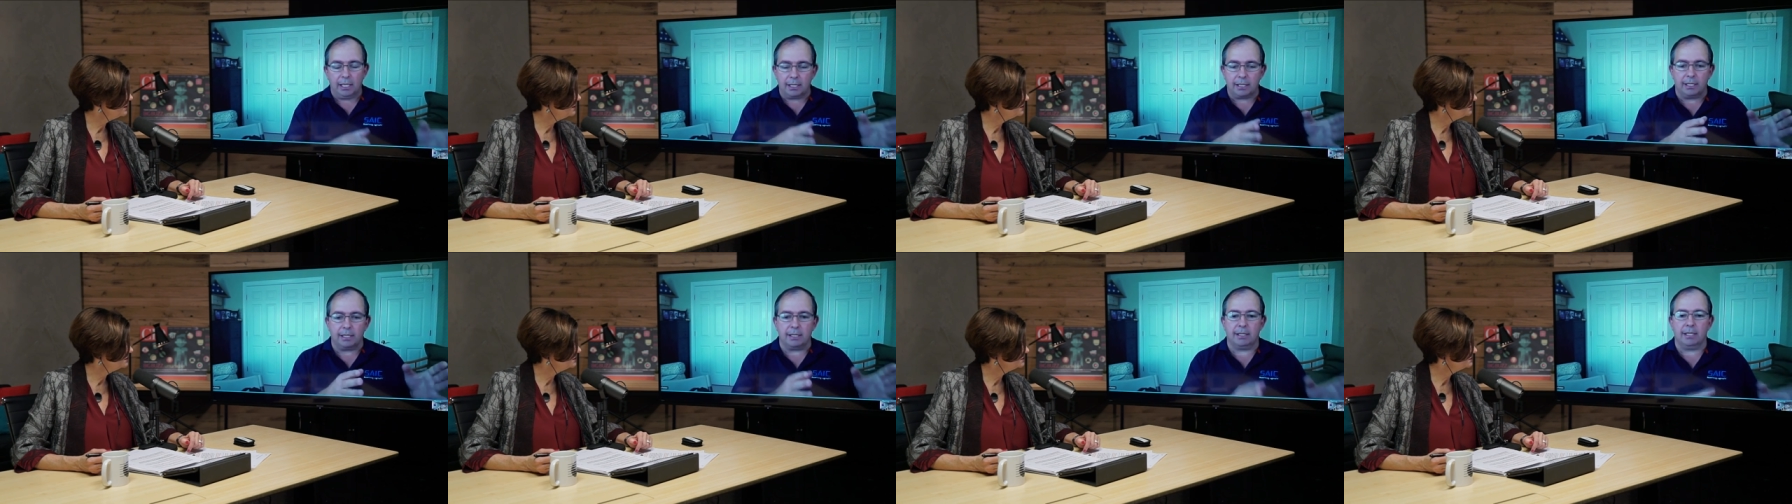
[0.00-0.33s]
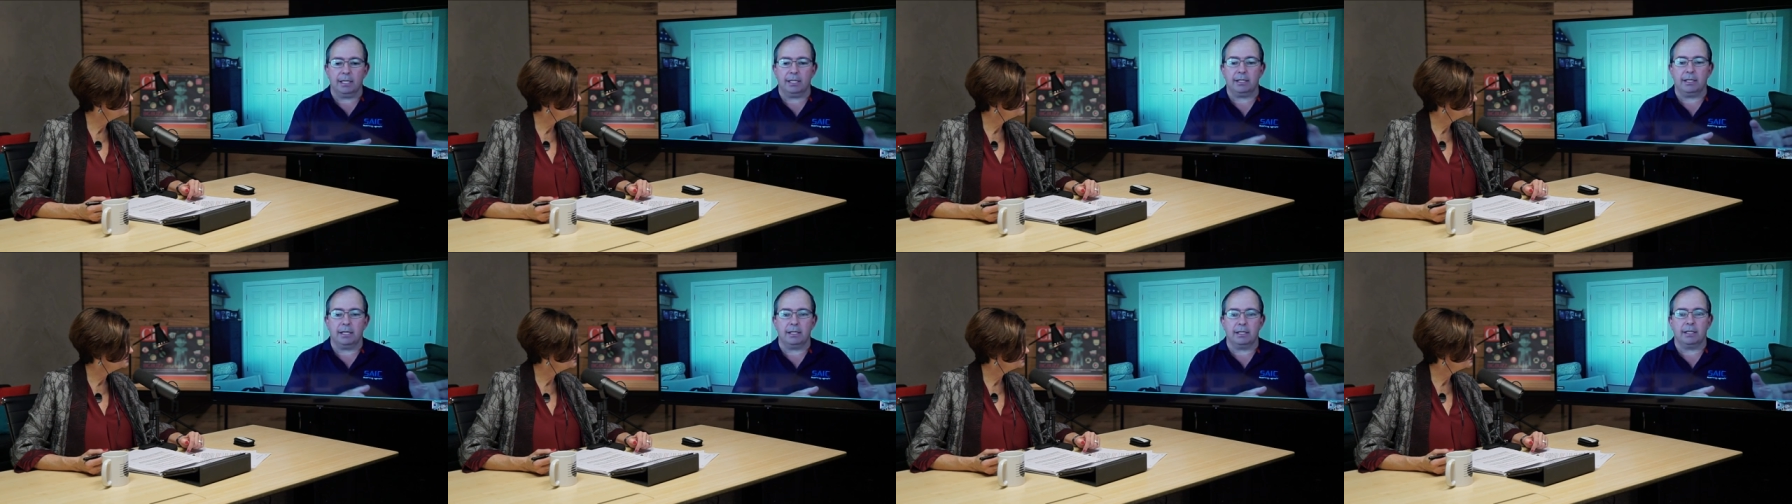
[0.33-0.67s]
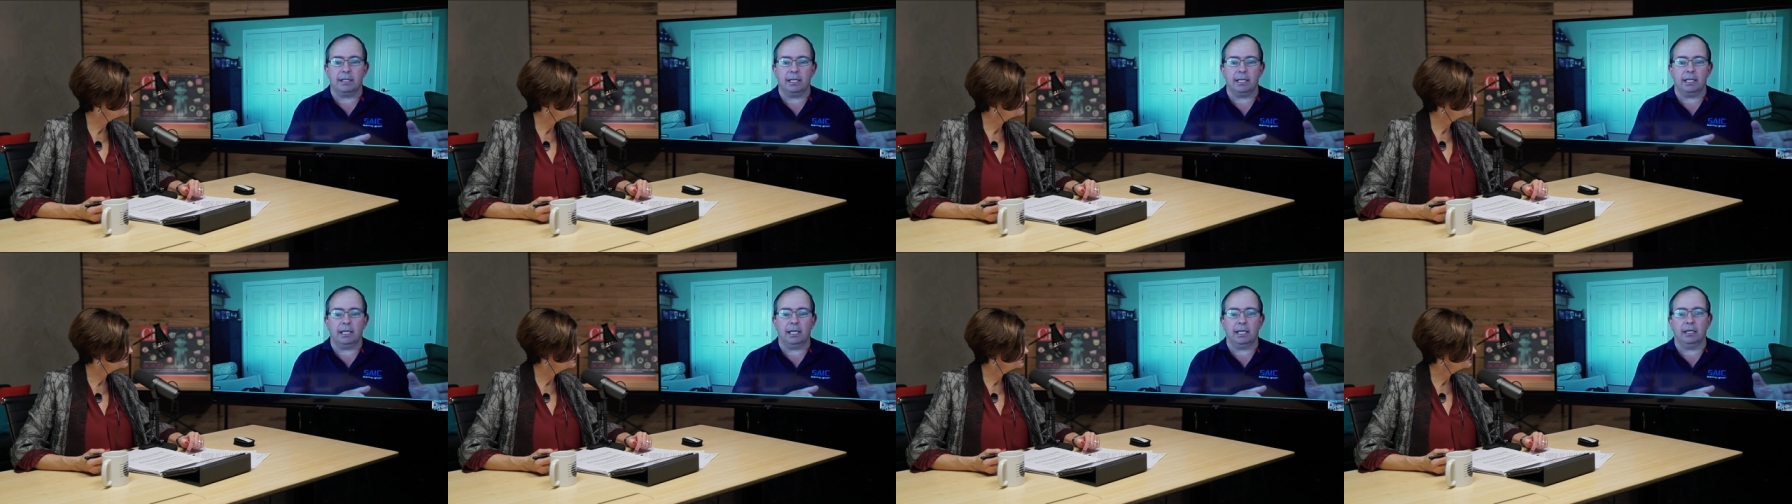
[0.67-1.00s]
is
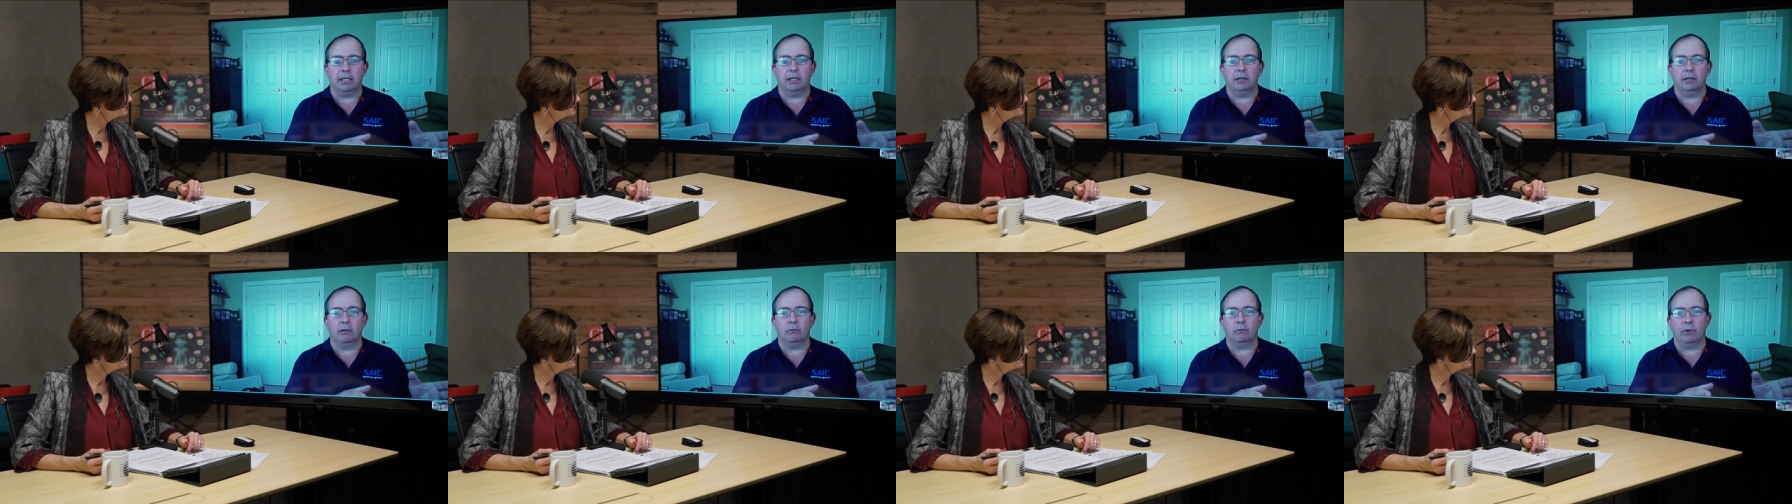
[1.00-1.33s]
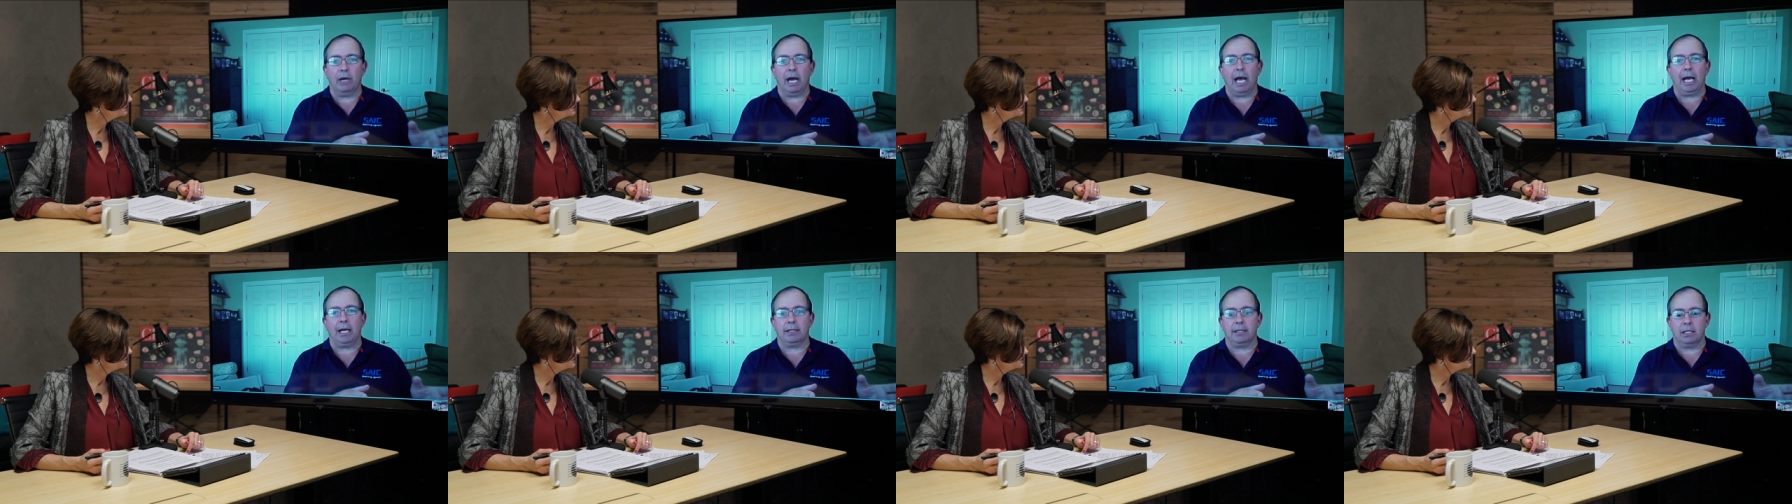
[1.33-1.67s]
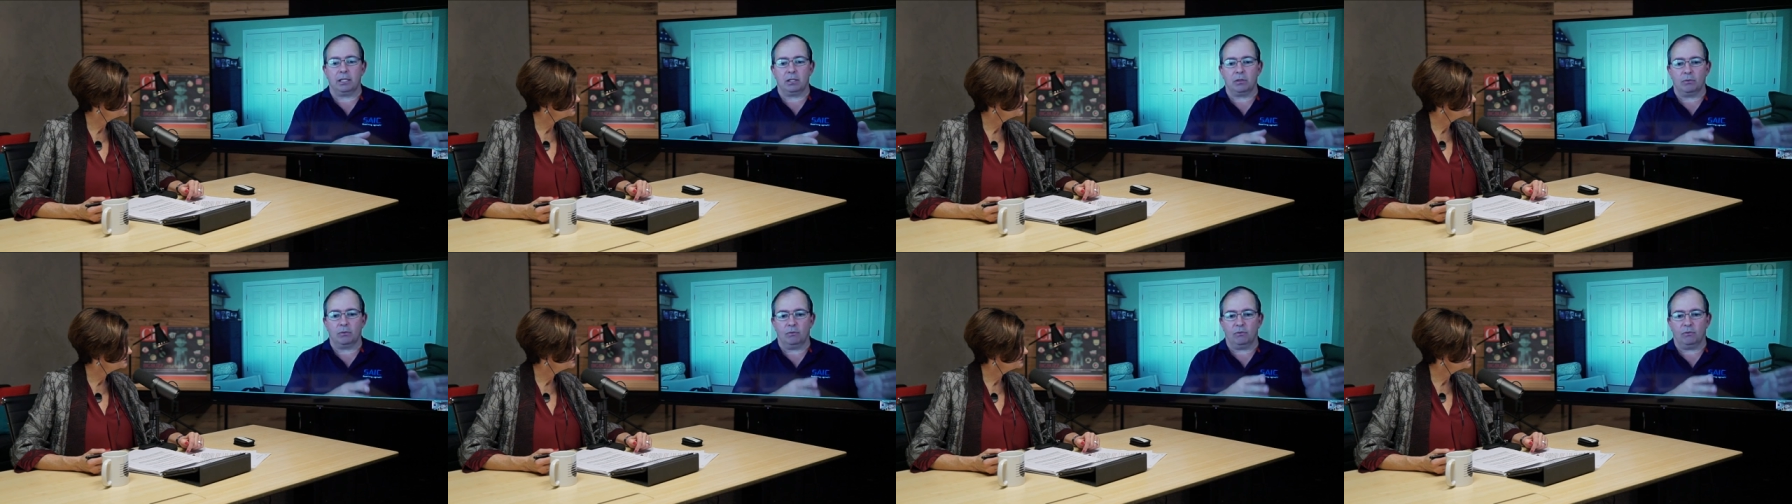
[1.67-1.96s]
consistency in practice